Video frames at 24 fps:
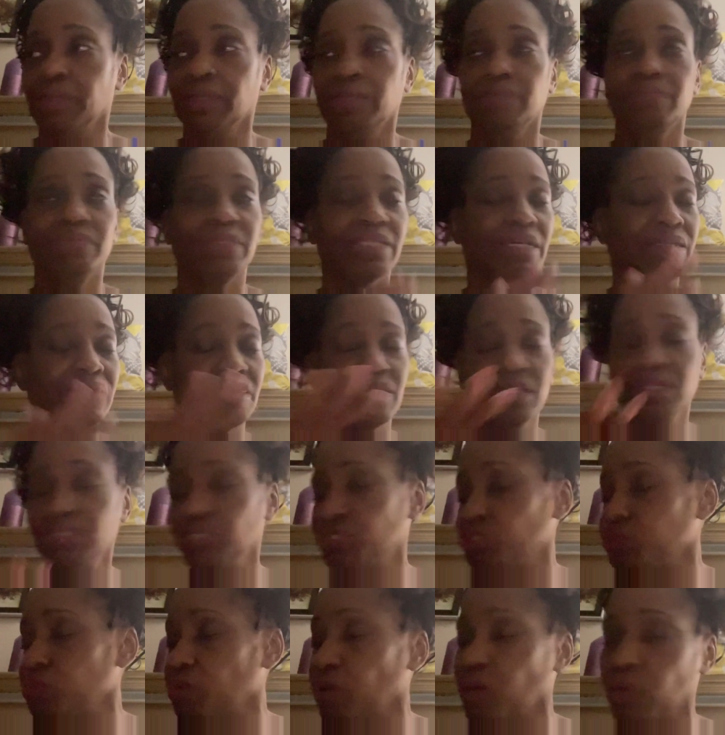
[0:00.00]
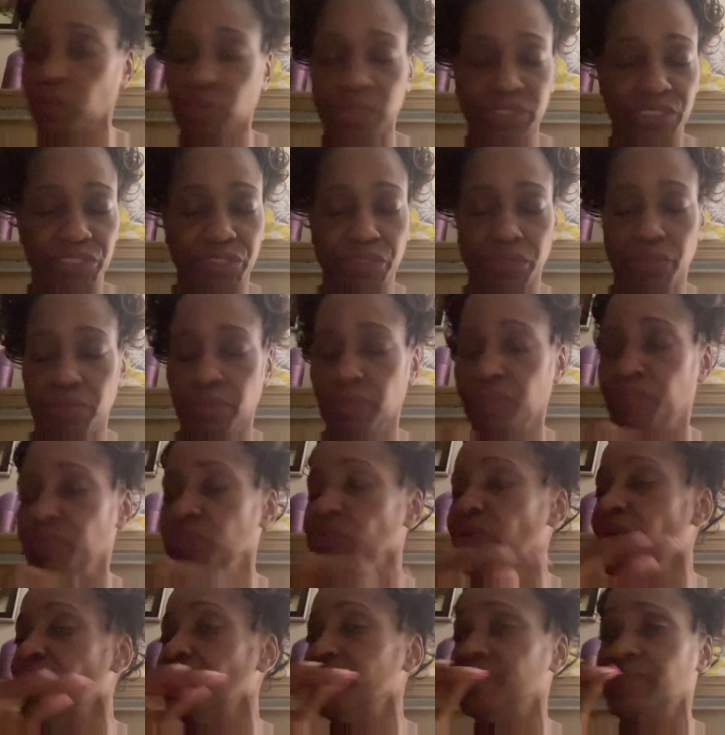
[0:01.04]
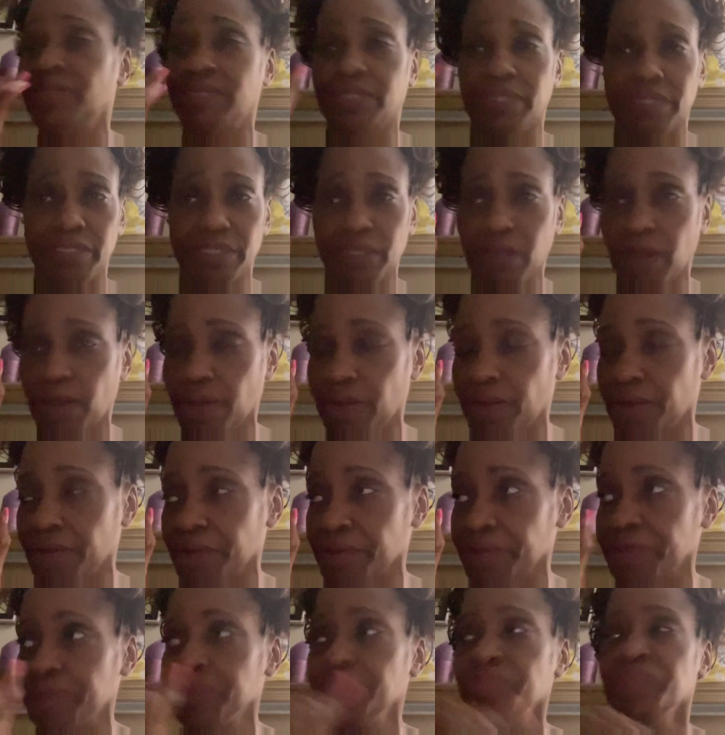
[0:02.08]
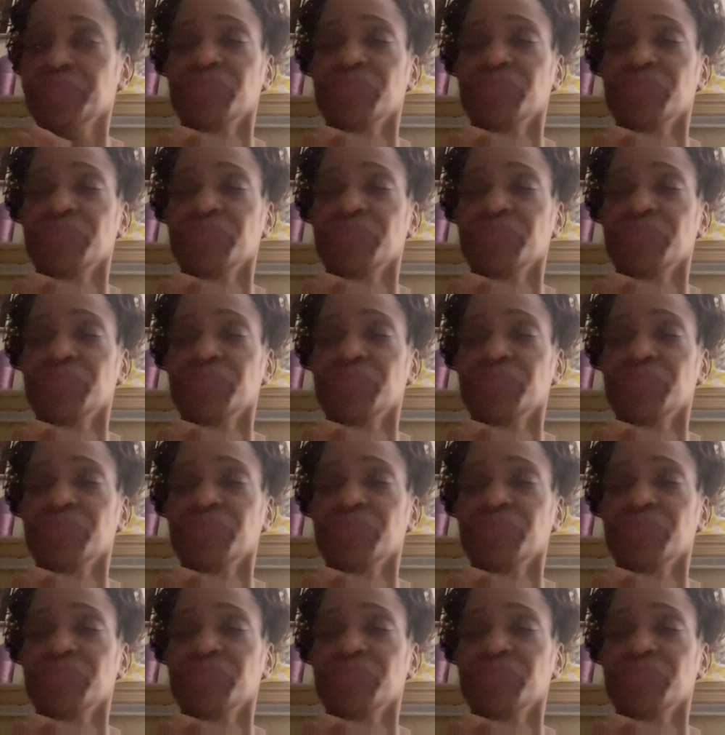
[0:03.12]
Nothing is wrong with you. If you have a good heart,